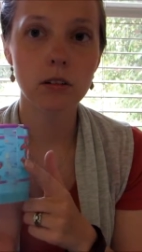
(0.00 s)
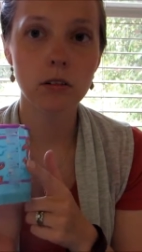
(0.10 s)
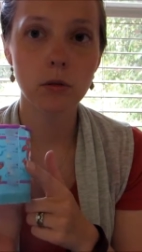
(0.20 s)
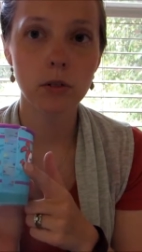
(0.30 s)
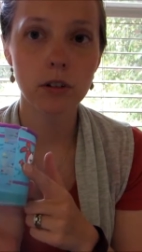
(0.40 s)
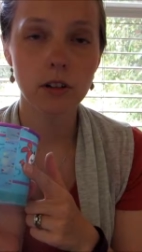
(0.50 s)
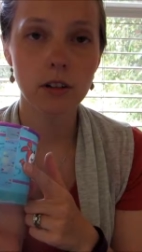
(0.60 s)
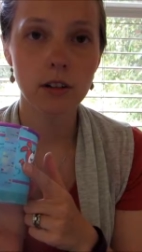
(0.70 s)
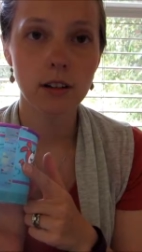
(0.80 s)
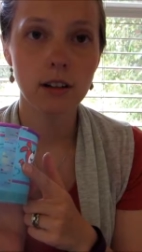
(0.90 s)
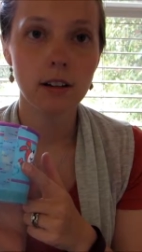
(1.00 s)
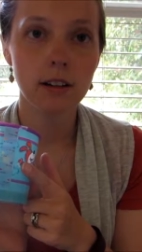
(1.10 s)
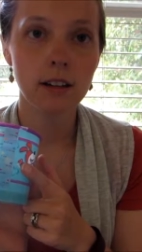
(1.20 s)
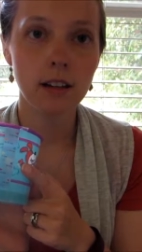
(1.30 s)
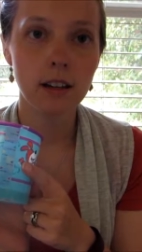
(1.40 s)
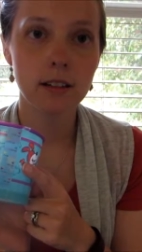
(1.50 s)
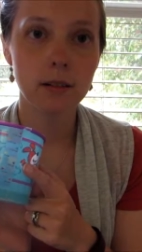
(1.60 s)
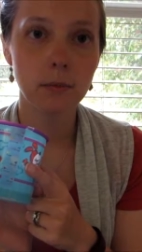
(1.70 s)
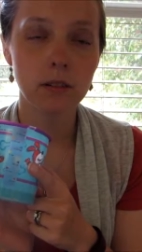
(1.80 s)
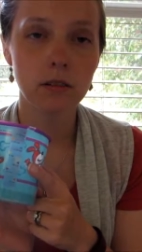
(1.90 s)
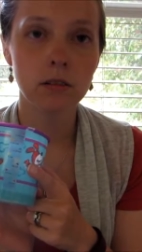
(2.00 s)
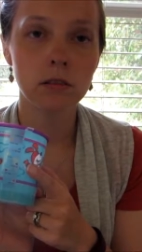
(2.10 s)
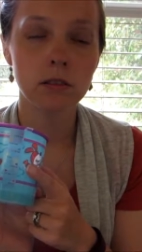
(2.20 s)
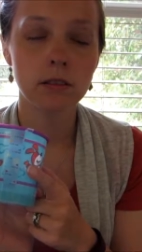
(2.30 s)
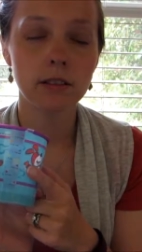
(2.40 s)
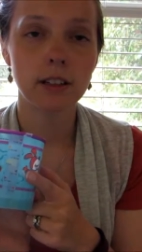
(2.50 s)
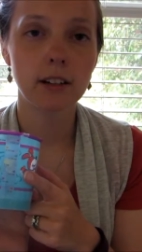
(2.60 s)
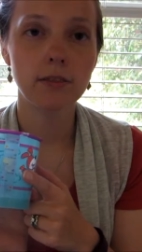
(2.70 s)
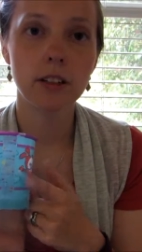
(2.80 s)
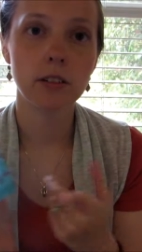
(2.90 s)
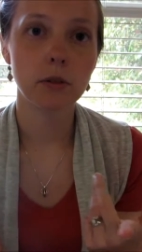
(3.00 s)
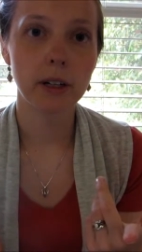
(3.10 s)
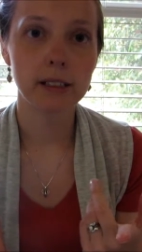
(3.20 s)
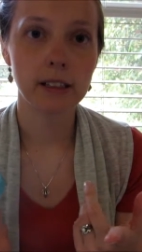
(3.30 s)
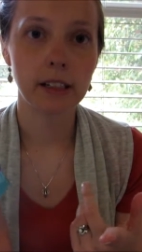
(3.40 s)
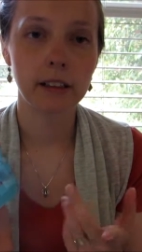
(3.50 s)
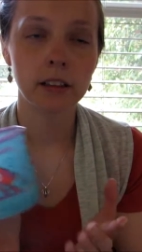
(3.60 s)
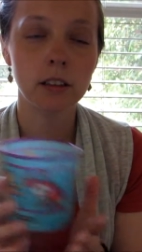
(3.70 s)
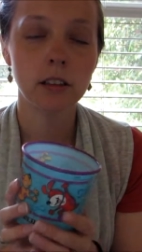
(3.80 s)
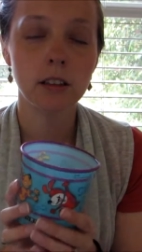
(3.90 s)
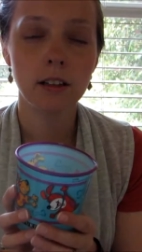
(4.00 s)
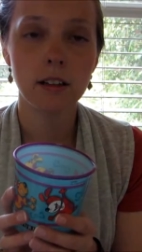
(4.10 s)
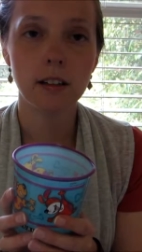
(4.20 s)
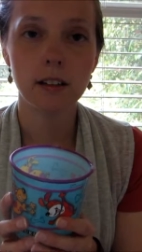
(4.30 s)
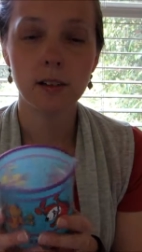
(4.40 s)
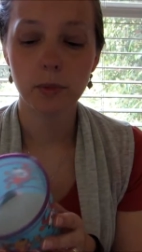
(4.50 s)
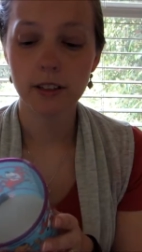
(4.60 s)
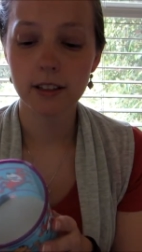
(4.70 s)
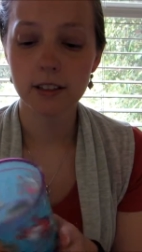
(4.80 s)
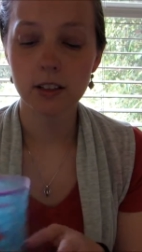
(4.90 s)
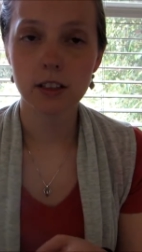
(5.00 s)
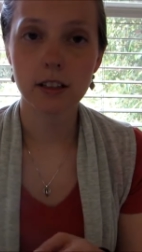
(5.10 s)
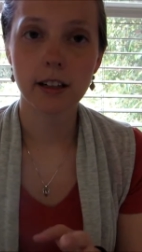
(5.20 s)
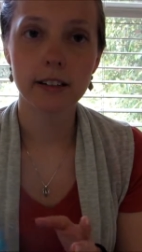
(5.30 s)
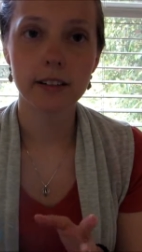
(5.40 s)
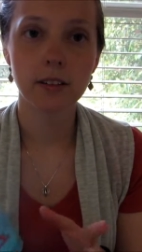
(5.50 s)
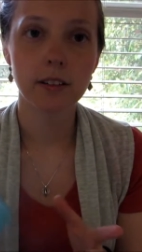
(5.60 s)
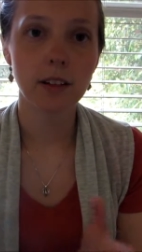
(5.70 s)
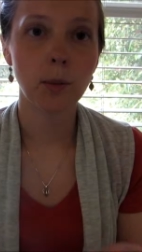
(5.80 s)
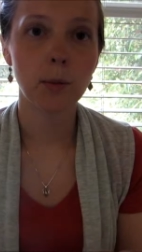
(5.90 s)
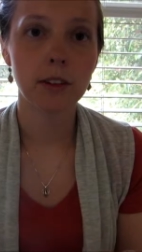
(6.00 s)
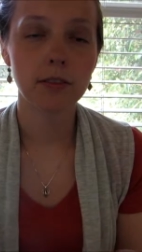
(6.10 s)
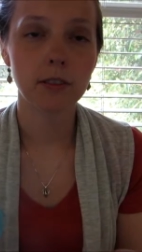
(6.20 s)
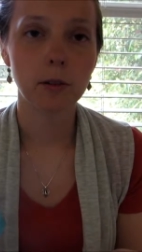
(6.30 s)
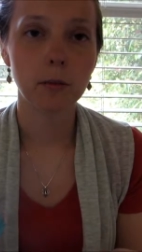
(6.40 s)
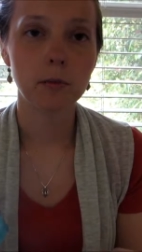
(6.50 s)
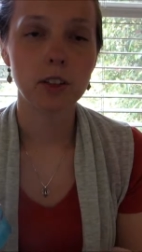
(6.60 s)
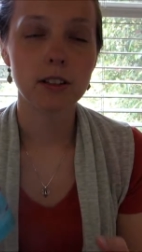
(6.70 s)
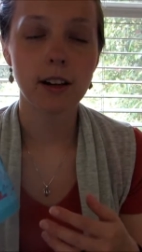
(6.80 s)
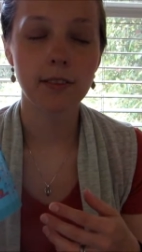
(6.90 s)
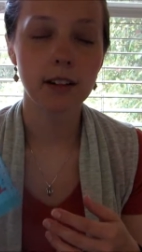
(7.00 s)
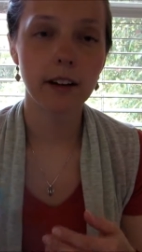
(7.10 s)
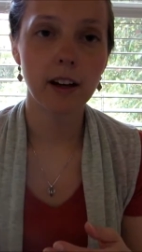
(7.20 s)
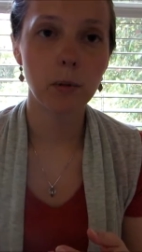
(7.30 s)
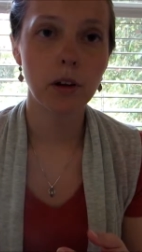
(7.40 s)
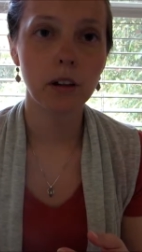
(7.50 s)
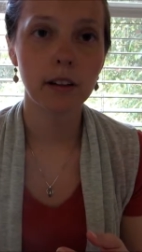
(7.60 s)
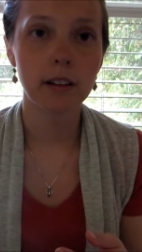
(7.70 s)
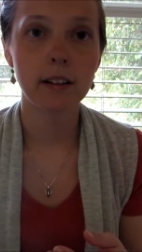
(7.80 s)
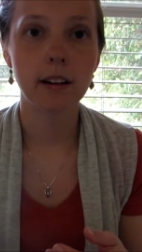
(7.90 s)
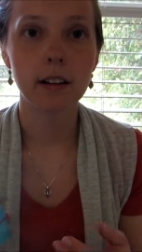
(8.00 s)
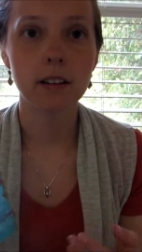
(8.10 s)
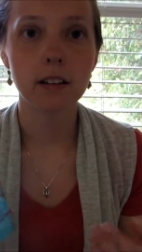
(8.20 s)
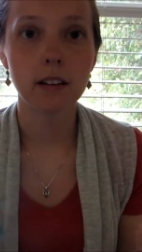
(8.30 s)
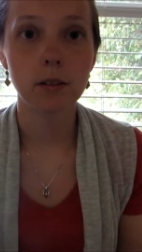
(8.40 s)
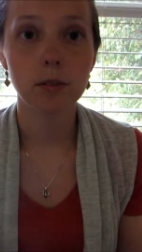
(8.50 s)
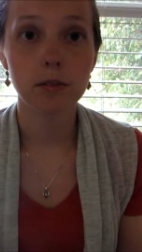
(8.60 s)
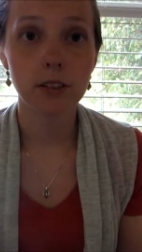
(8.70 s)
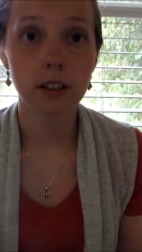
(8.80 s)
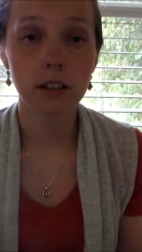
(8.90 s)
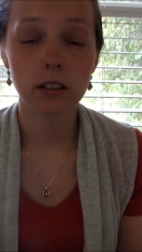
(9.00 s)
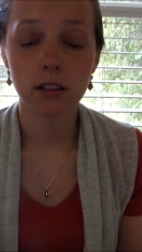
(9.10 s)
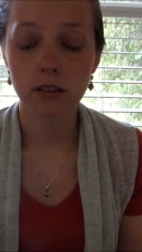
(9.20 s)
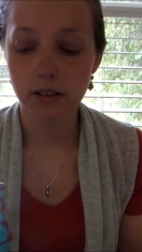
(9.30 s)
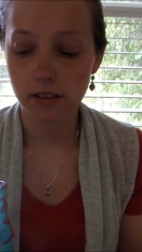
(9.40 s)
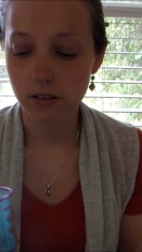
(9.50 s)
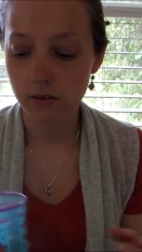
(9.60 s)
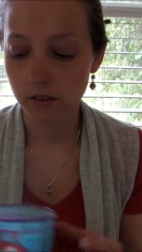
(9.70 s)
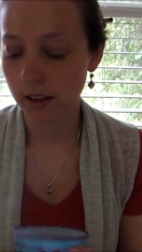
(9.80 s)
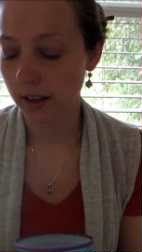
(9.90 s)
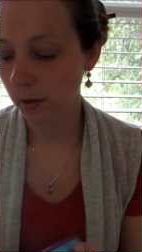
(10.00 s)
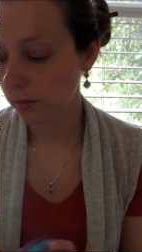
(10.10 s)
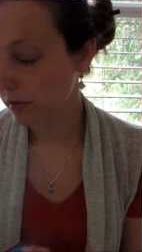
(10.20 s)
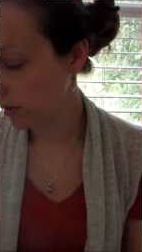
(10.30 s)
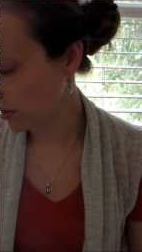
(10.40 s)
cups at each meal, and I feed her twice a day. But this is just nice, so it helps me from just having to eyeball it and accidentally overfeeding her, so that's really helpful.